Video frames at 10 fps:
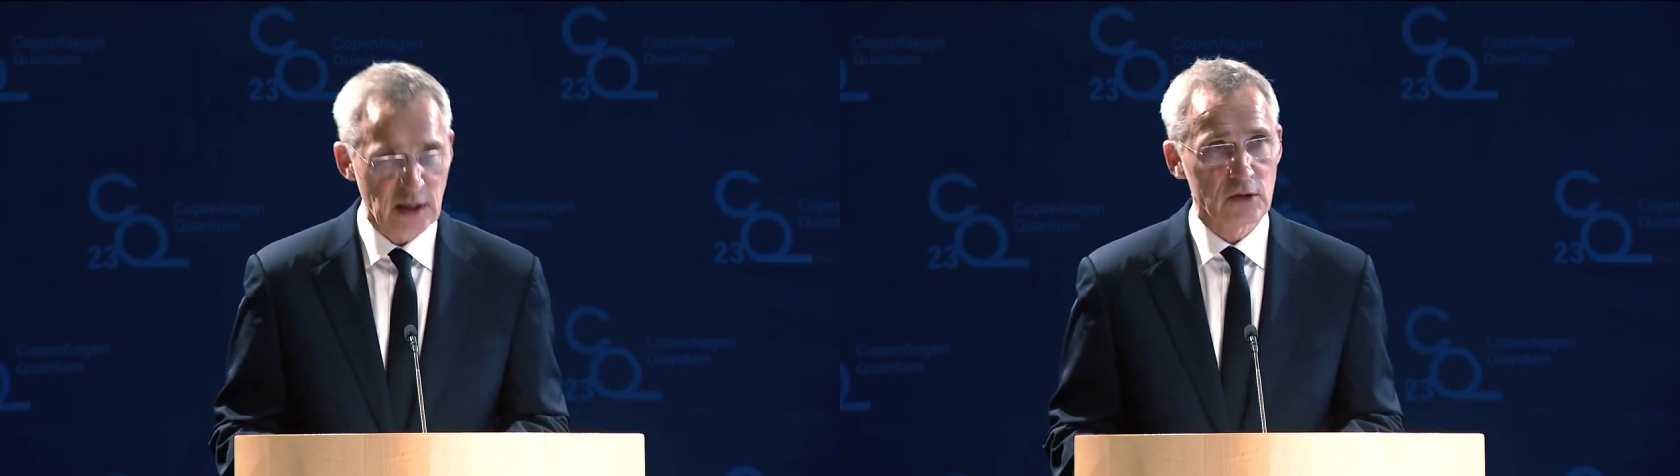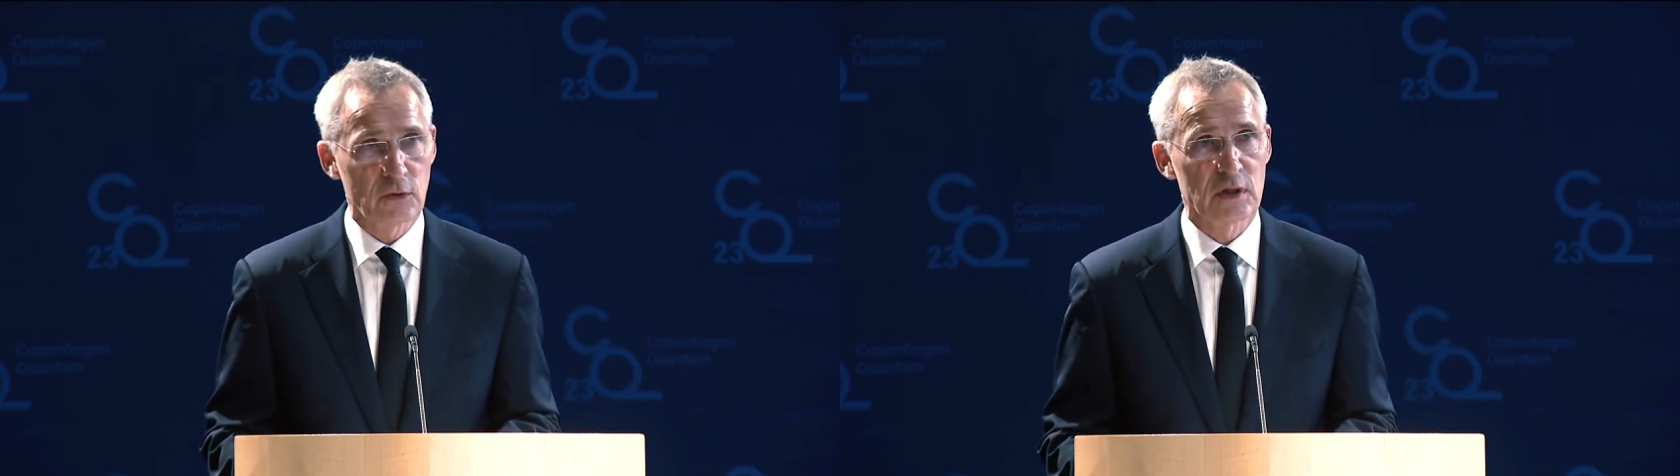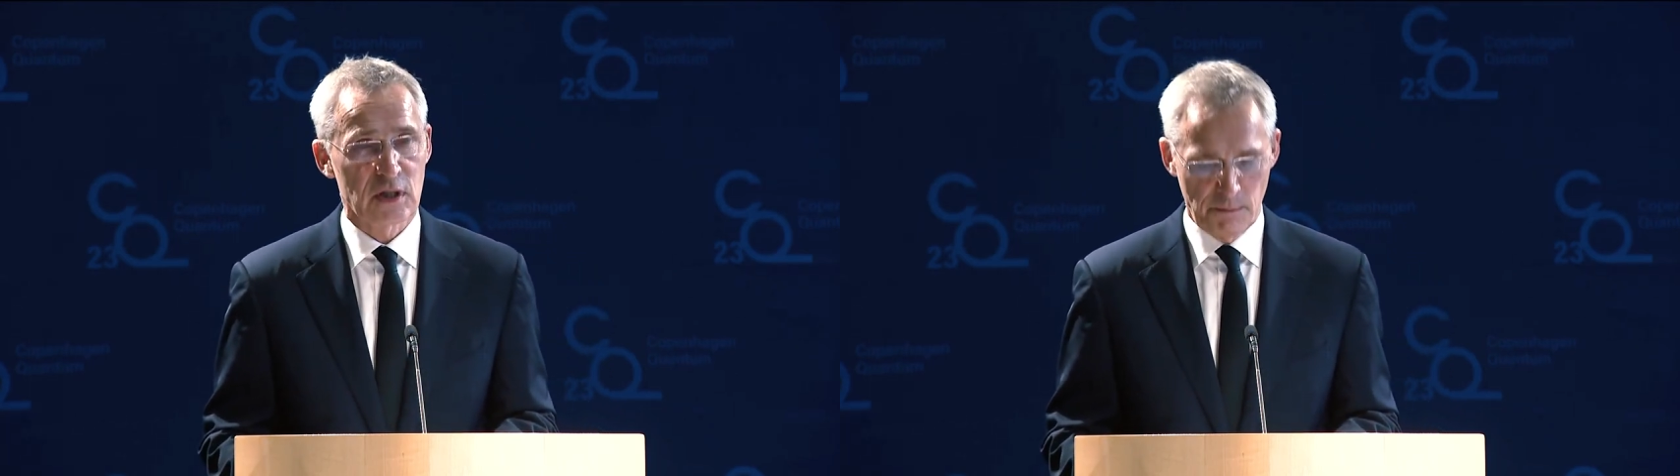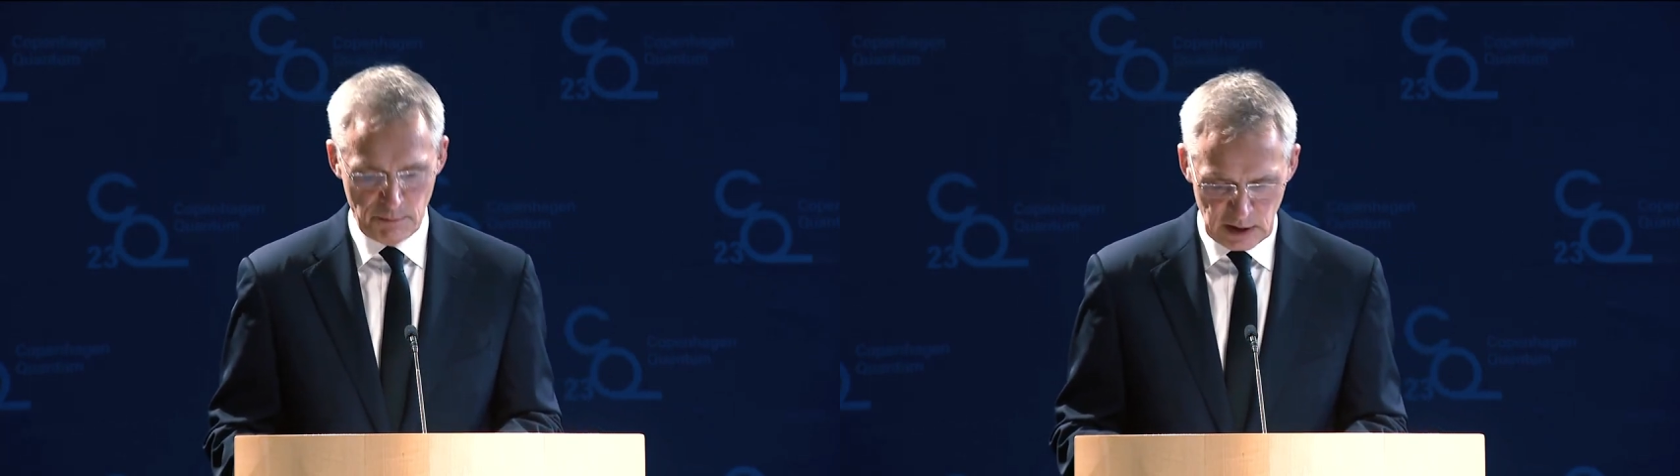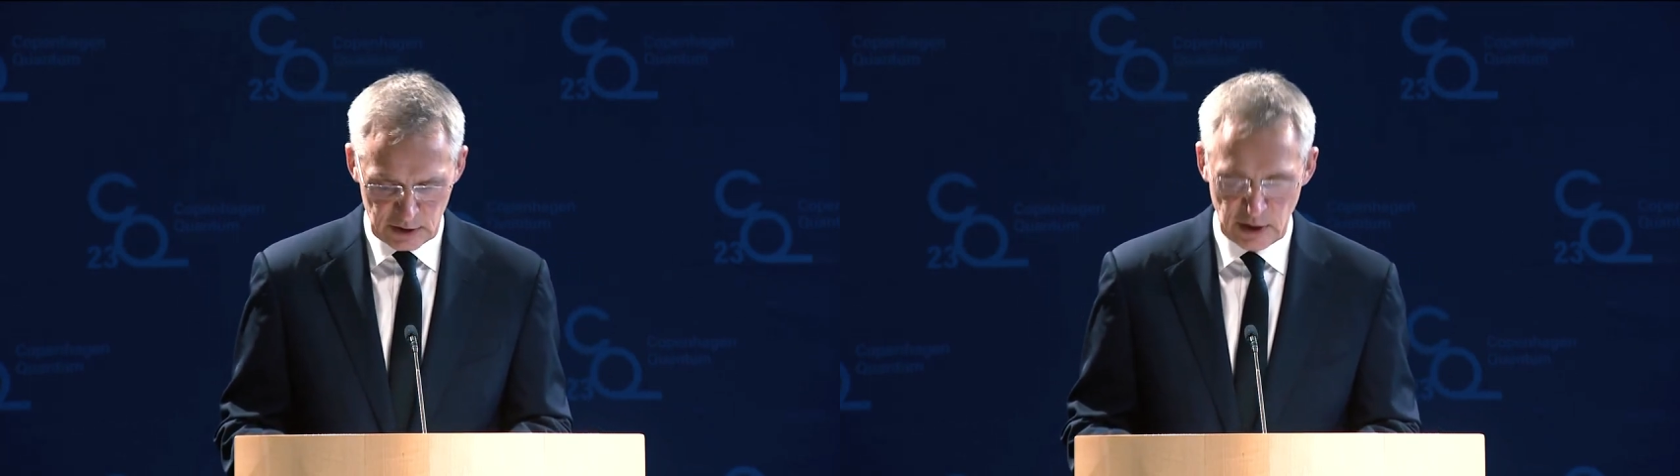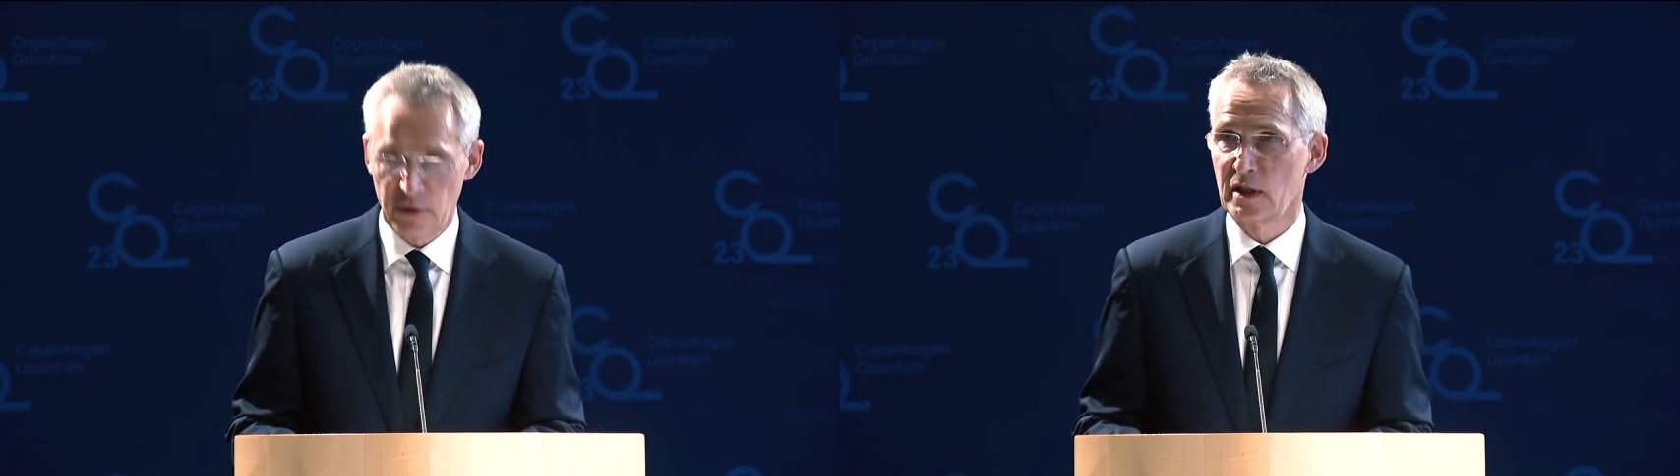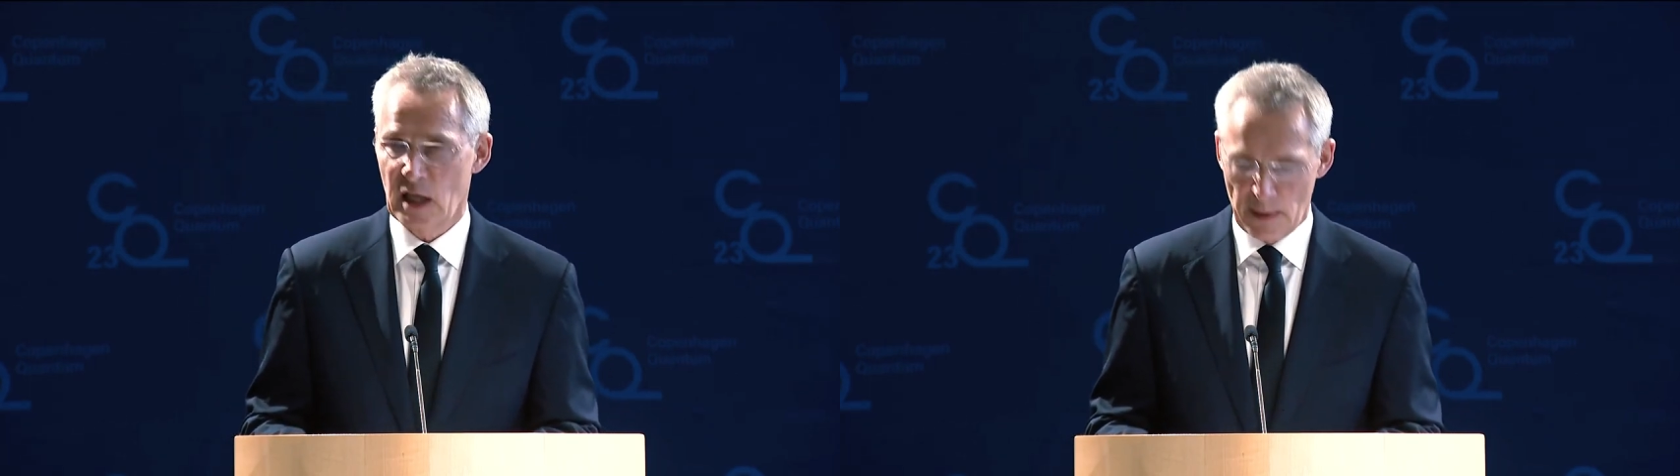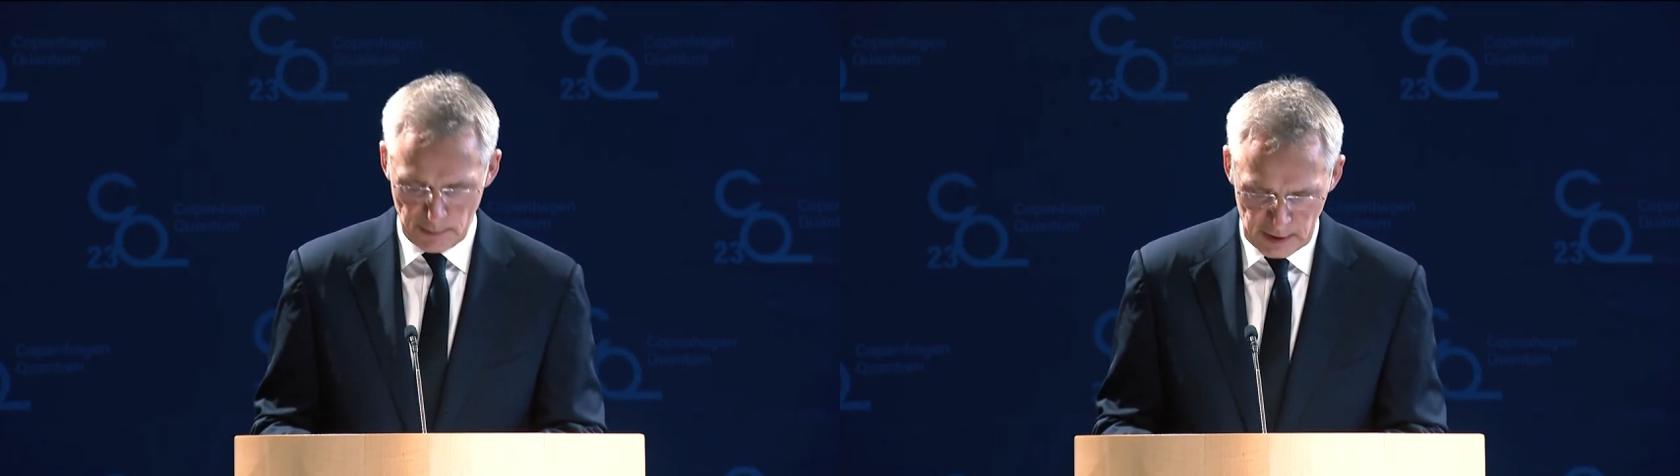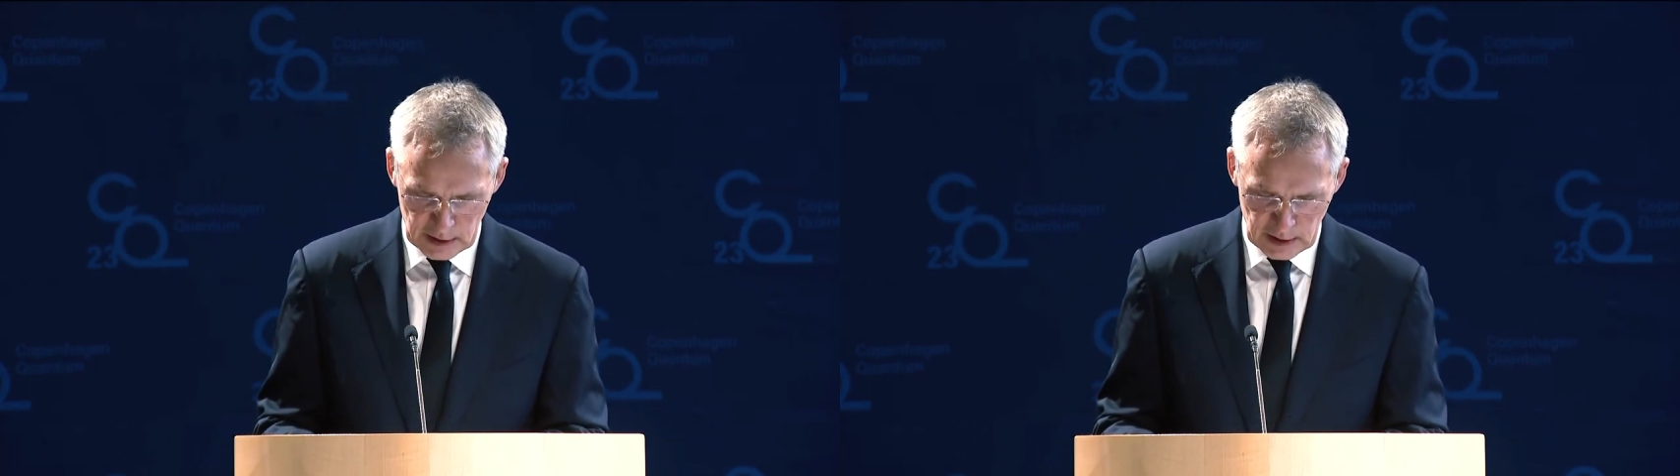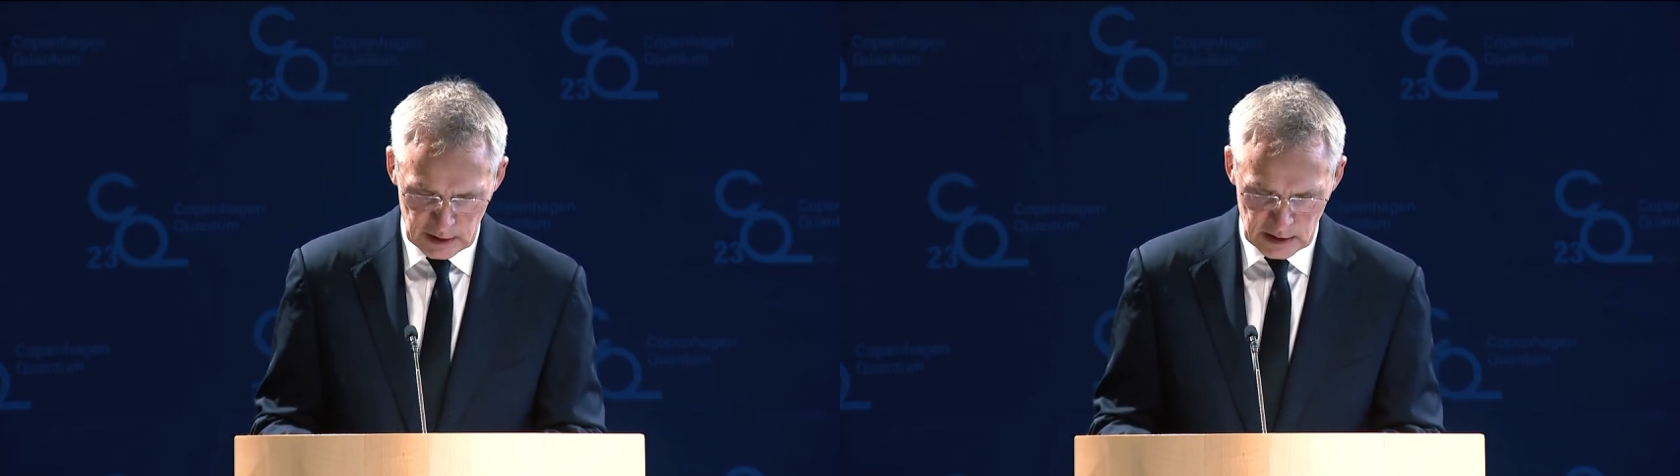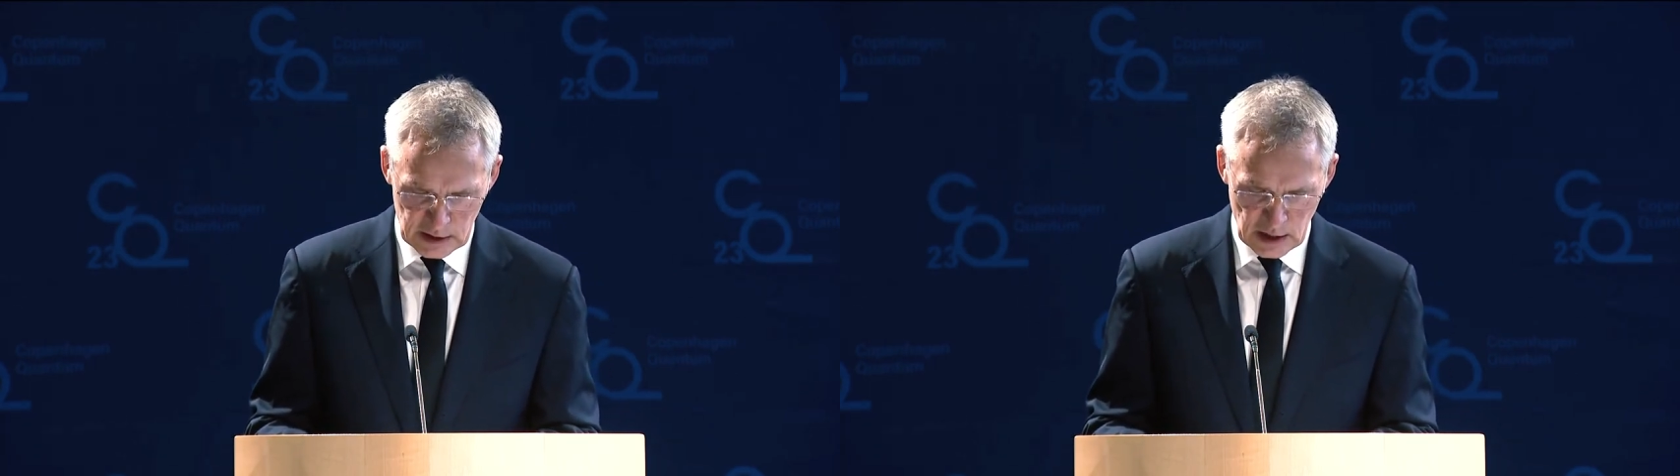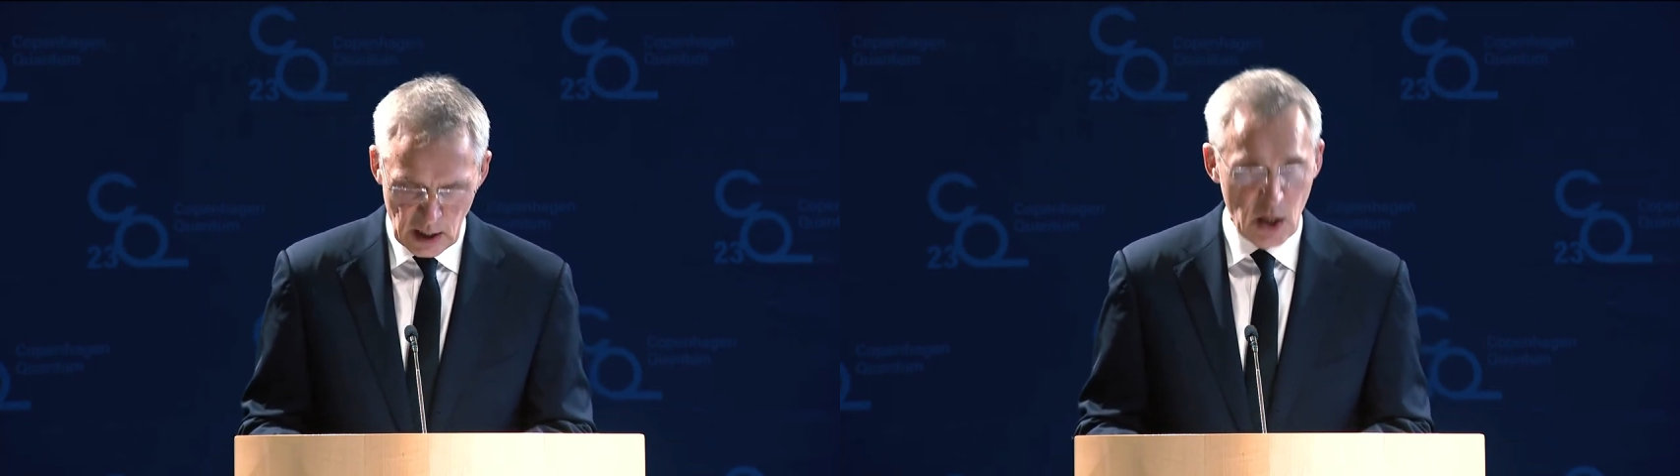into its military capabilities